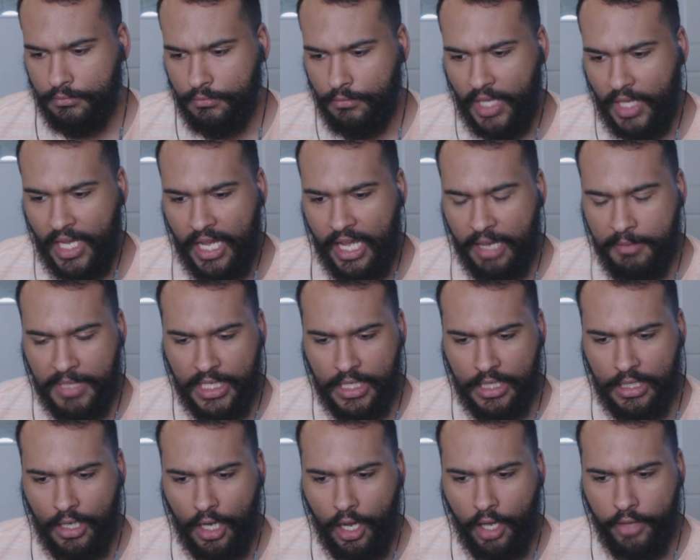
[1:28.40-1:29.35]
Yeah, I
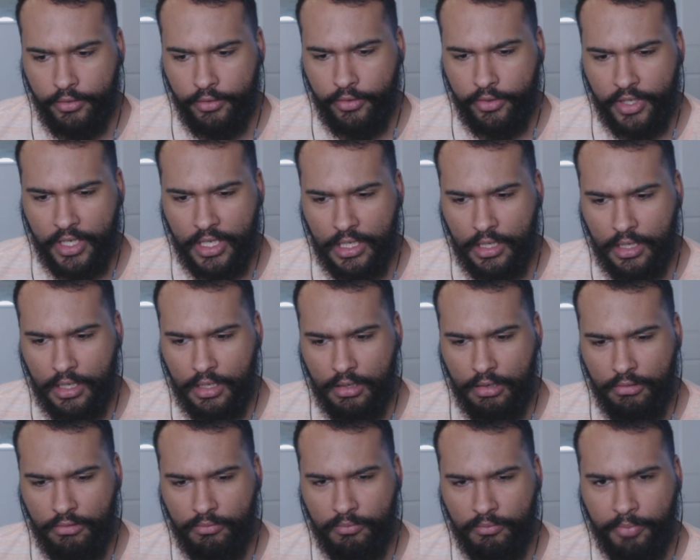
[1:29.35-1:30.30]
mean, other
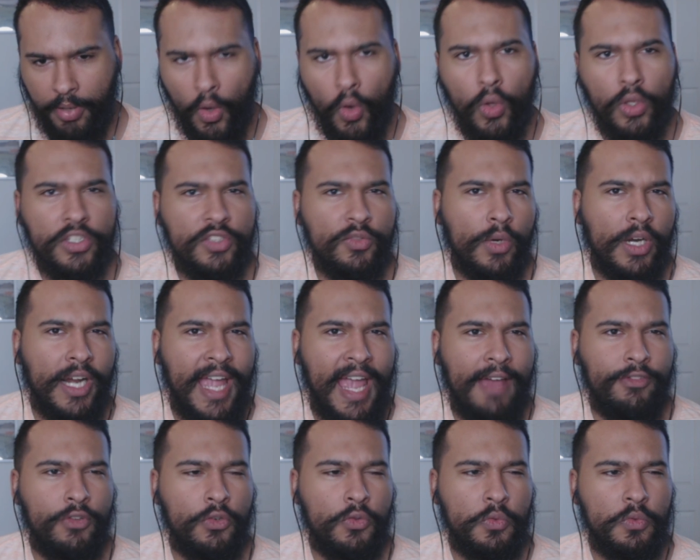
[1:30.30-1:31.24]
than polls where I
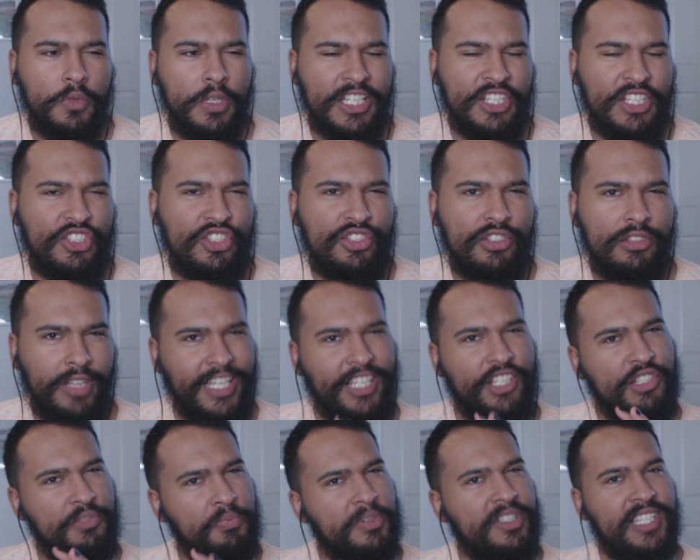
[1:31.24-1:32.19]
have to
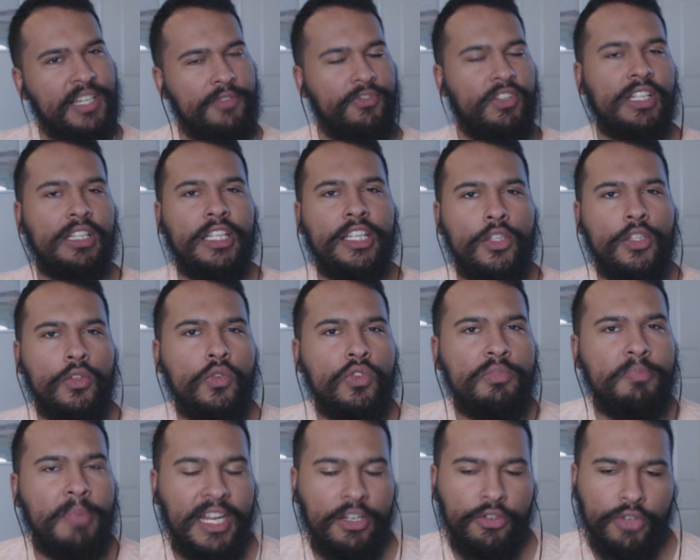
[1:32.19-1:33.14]
specifically use
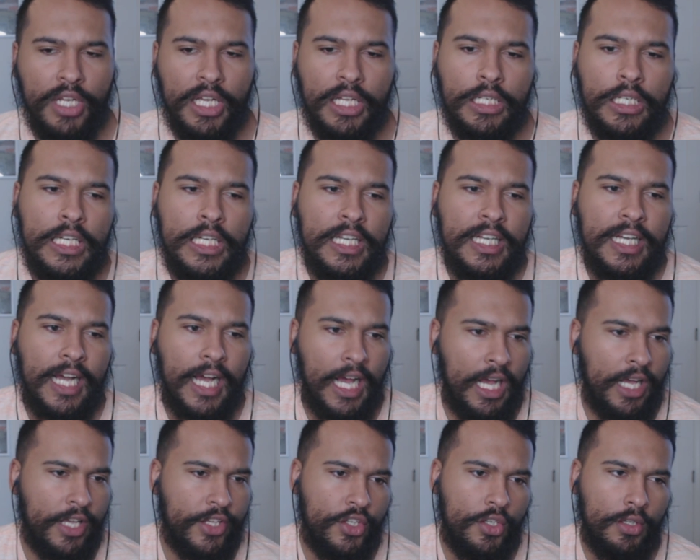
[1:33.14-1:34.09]
Patreon,
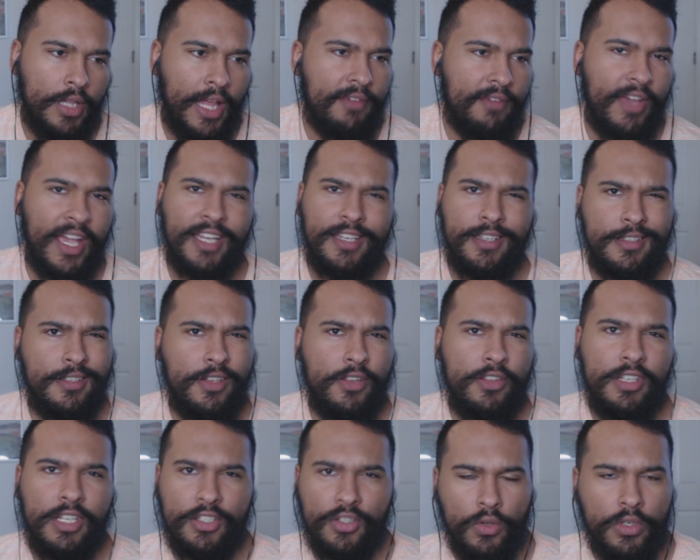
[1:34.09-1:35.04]
you'll have access to the
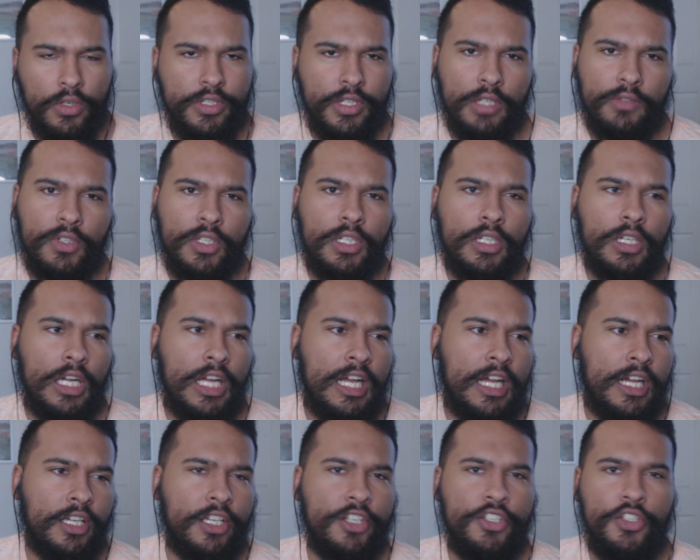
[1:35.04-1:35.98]
Discord
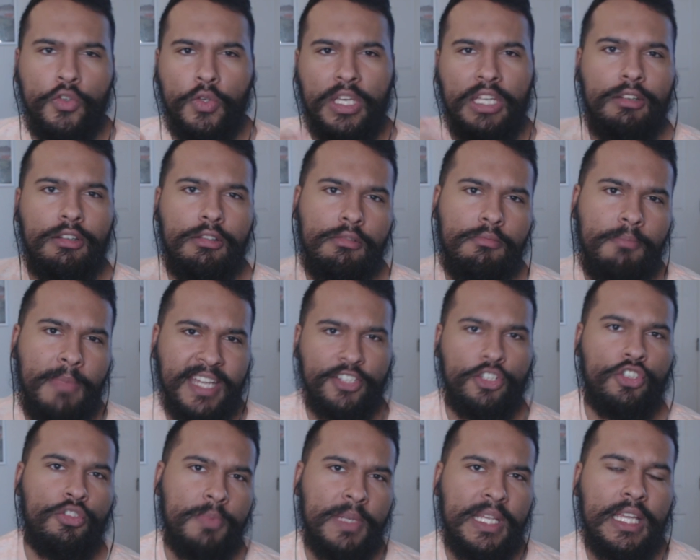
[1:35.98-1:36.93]
server, because you can
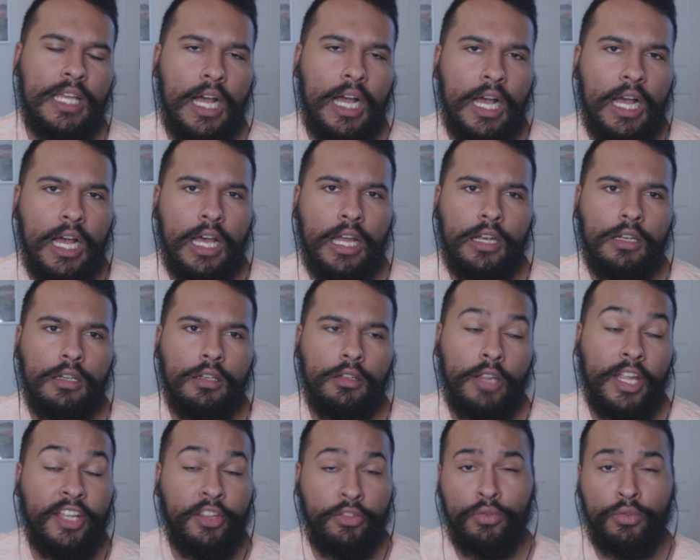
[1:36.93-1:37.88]
message me on
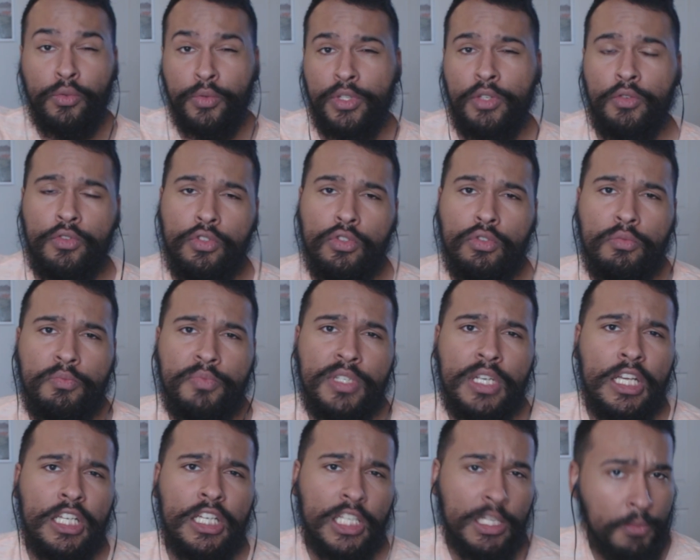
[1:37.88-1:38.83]
through YouTube's
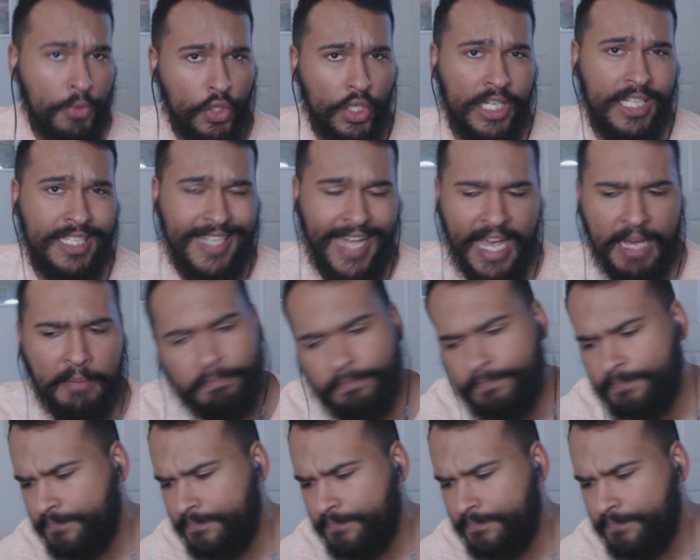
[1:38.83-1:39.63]
community tab.